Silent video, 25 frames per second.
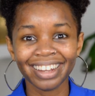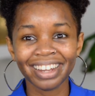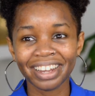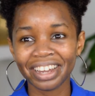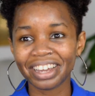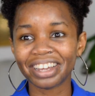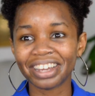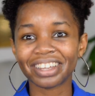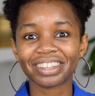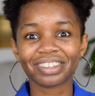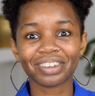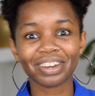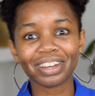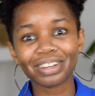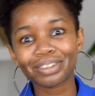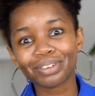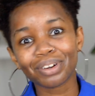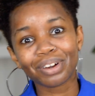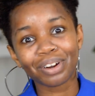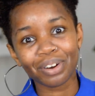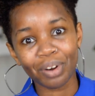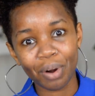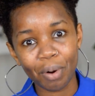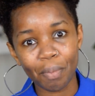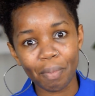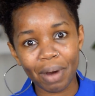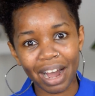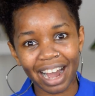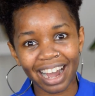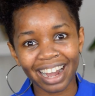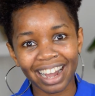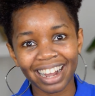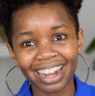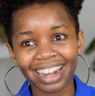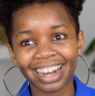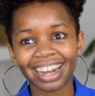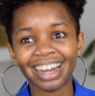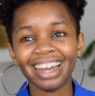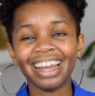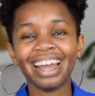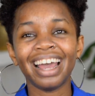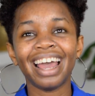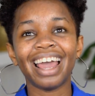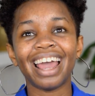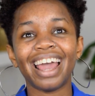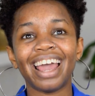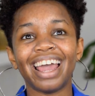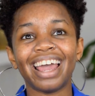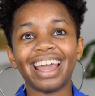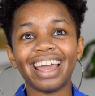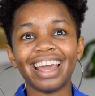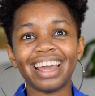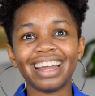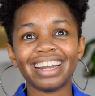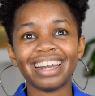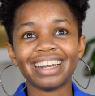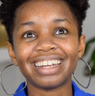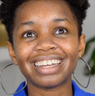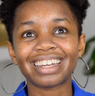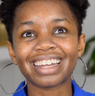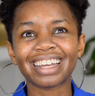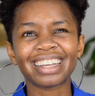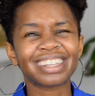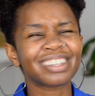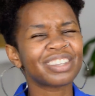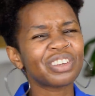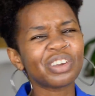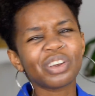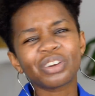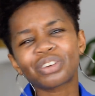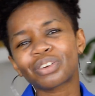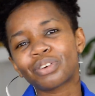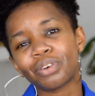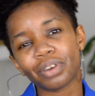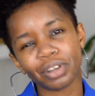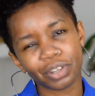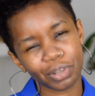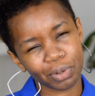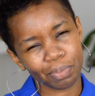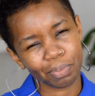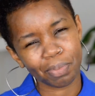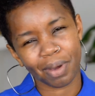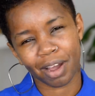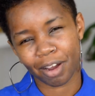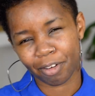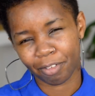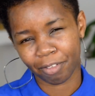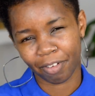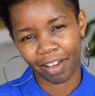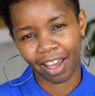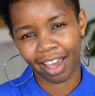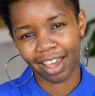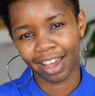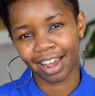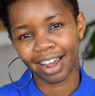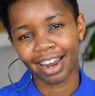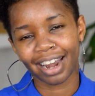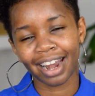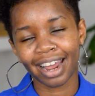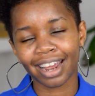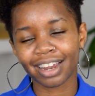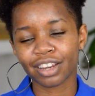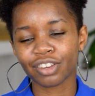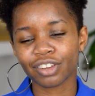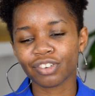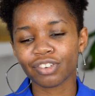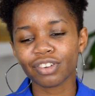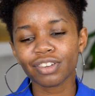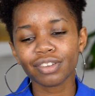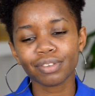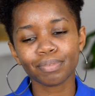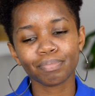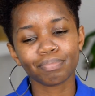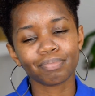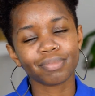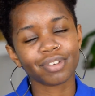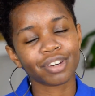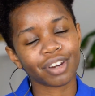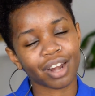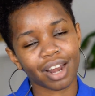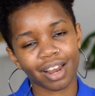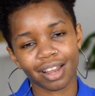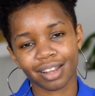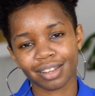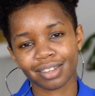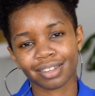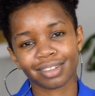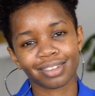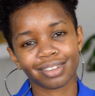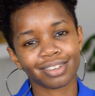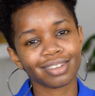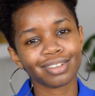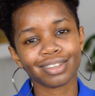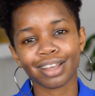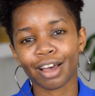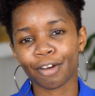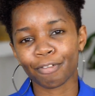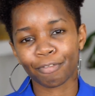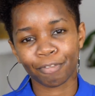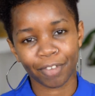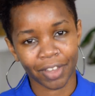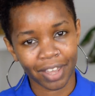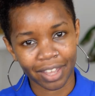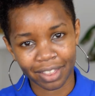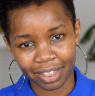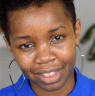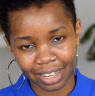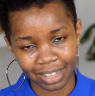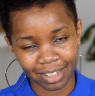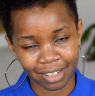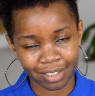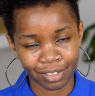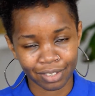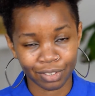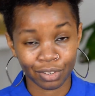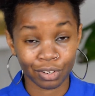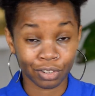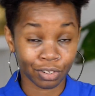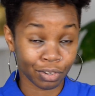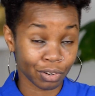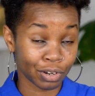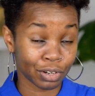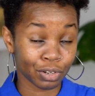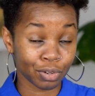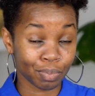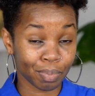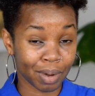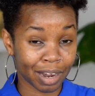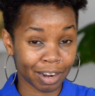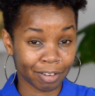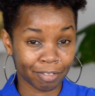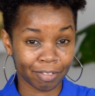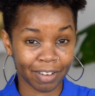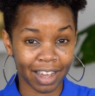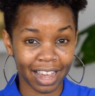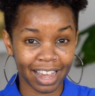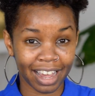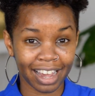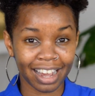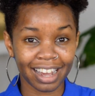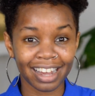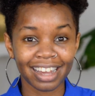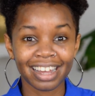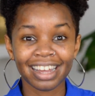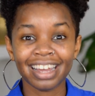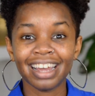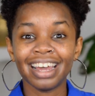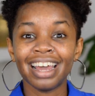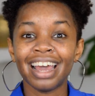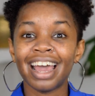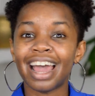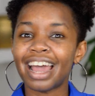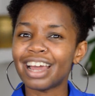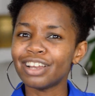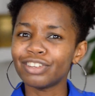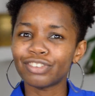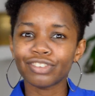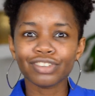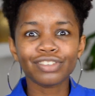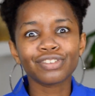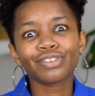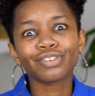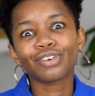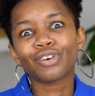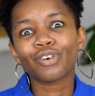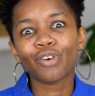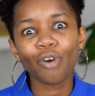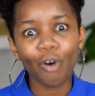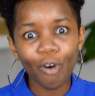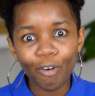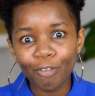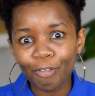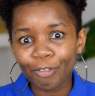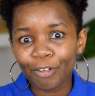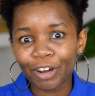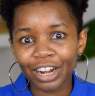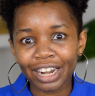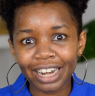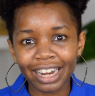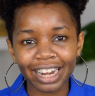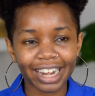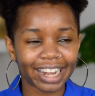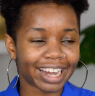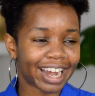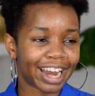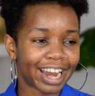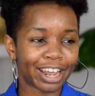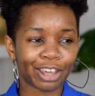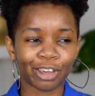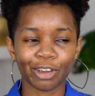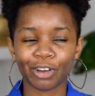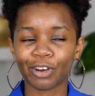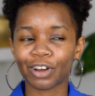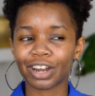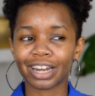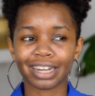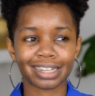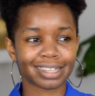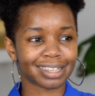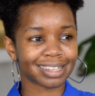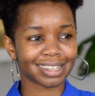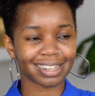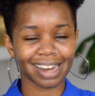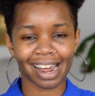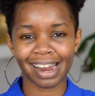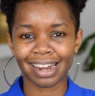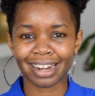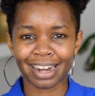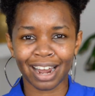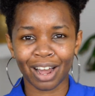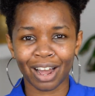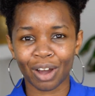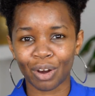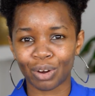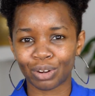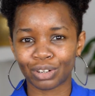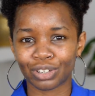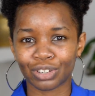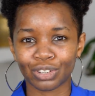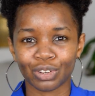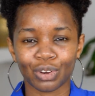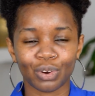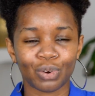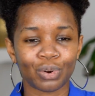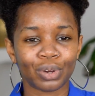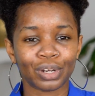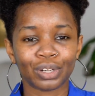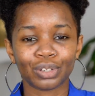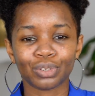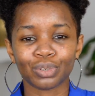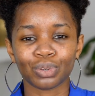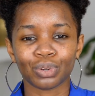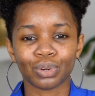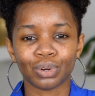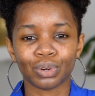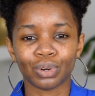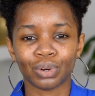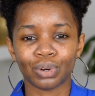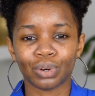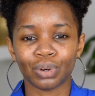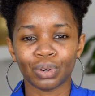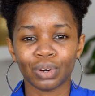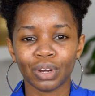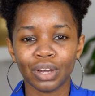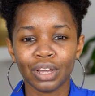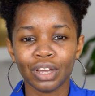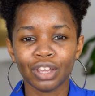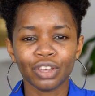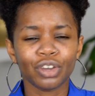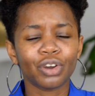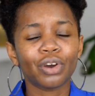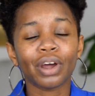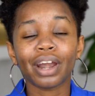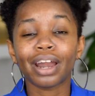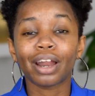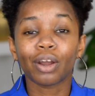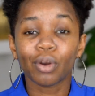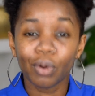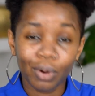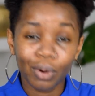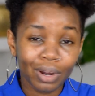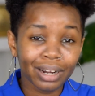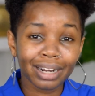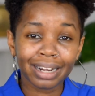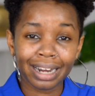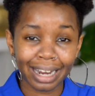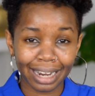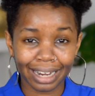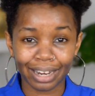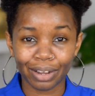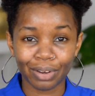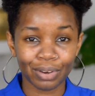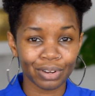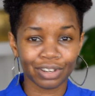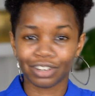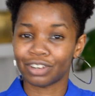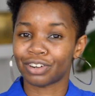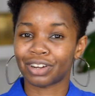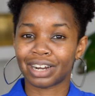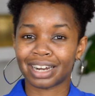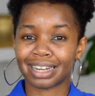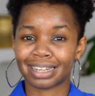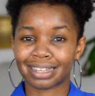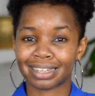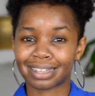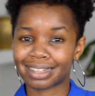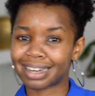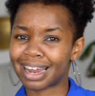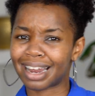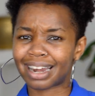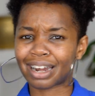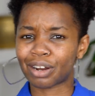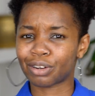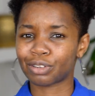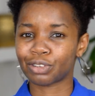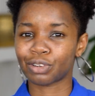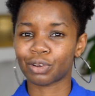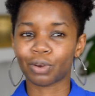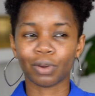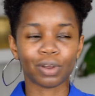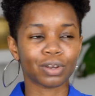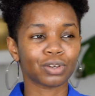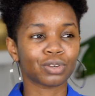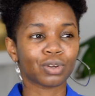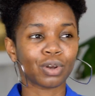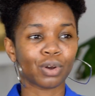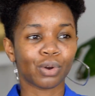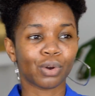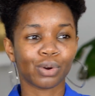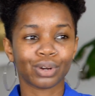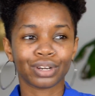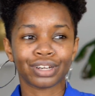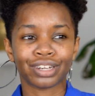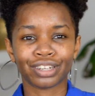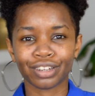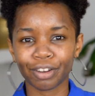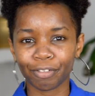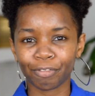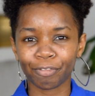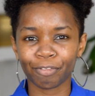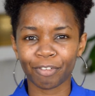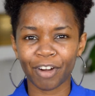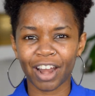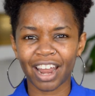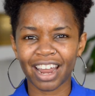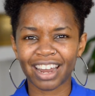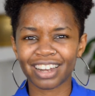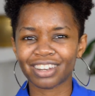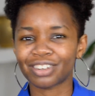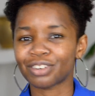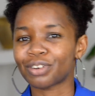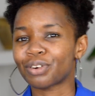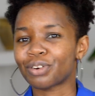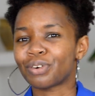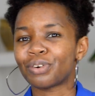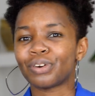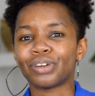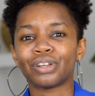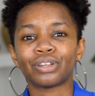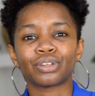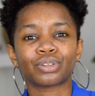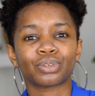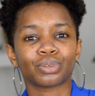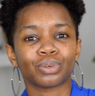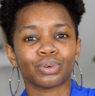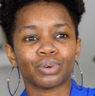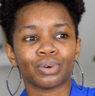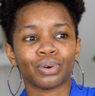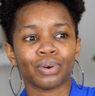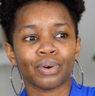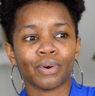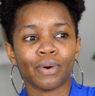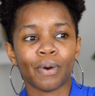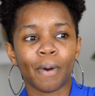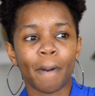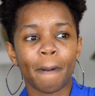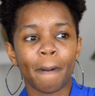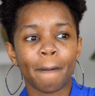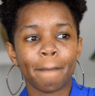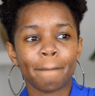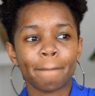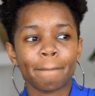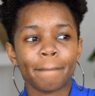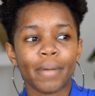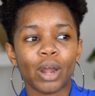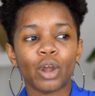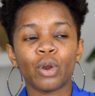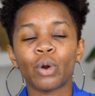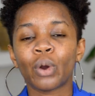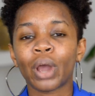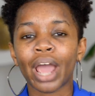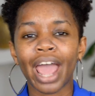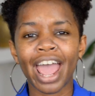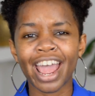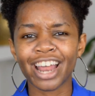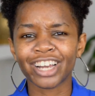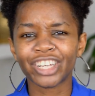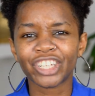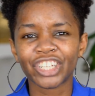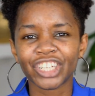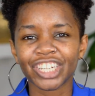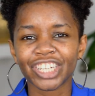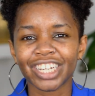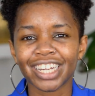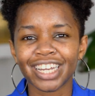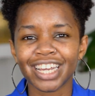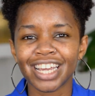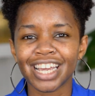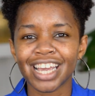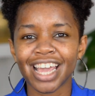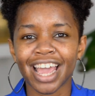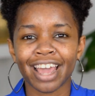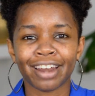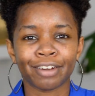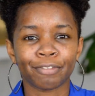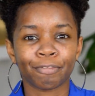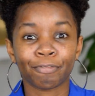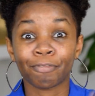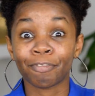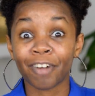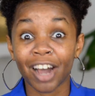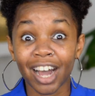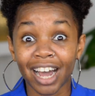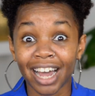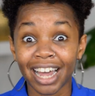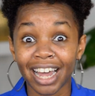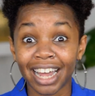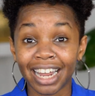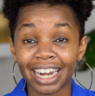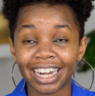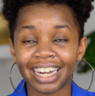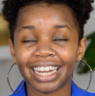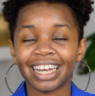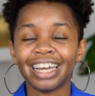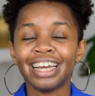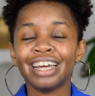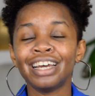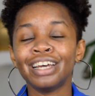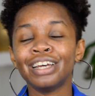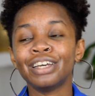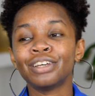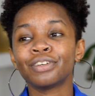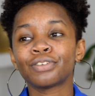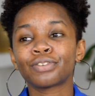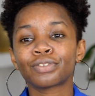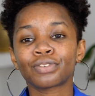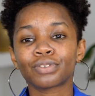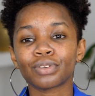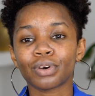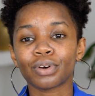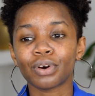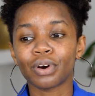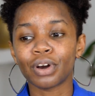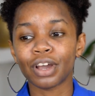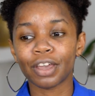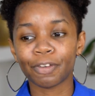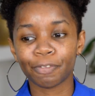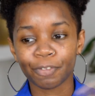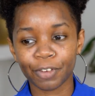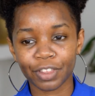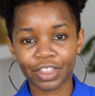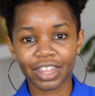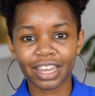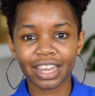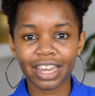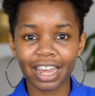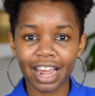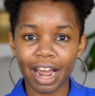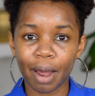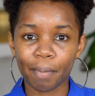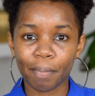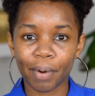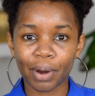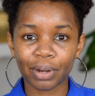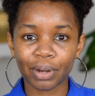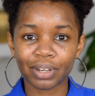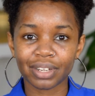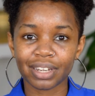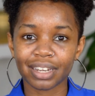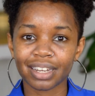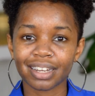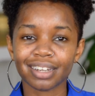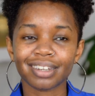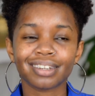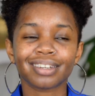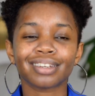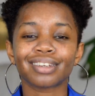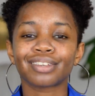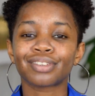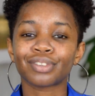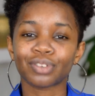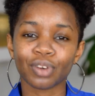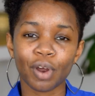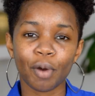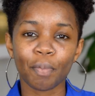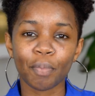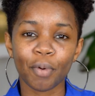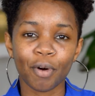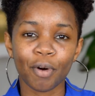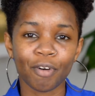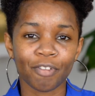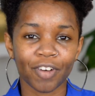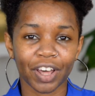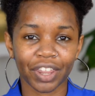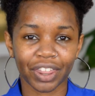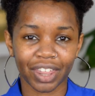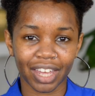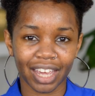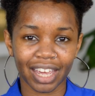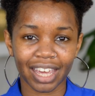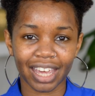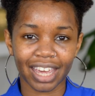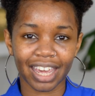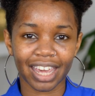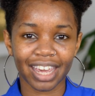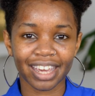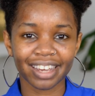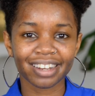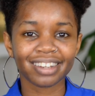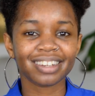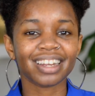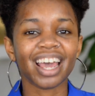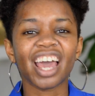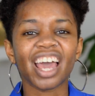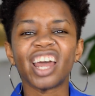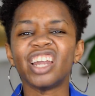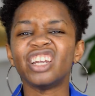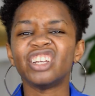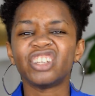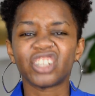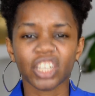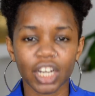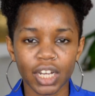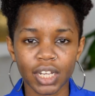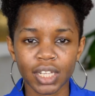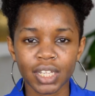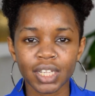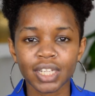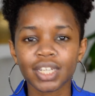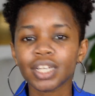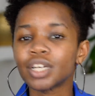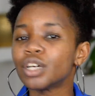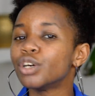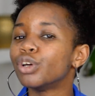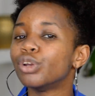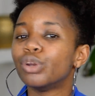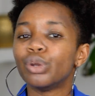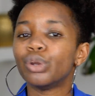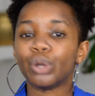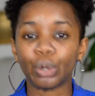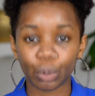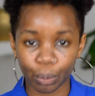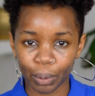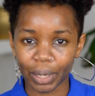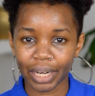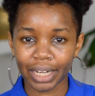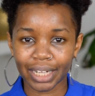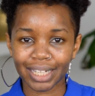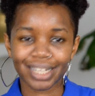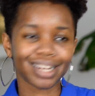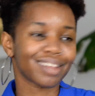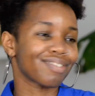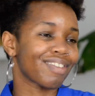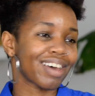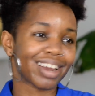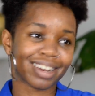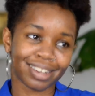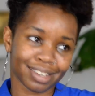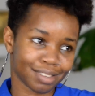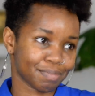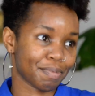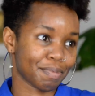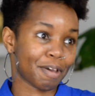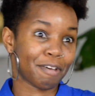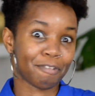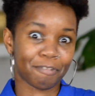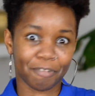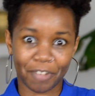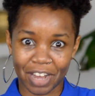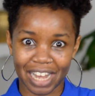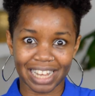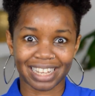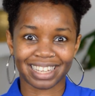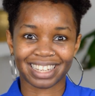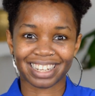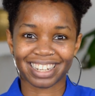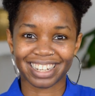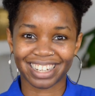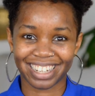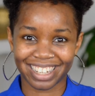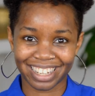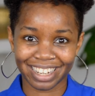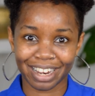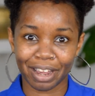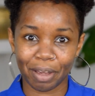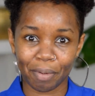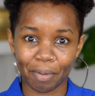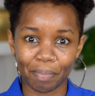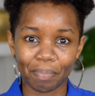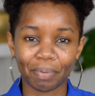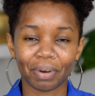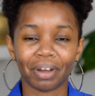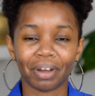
It's going to grow back and it's not going to backfire. Like, just trust, just have faith that it's not going to backfire, and just go for it. Like, you're gonna stand out, you're gonna look really good, you're gonna stand out, you're going to look different, you're going to look edgy and fun. So if you're thinking about it, stop overthinking it and just do it. That is my first tip.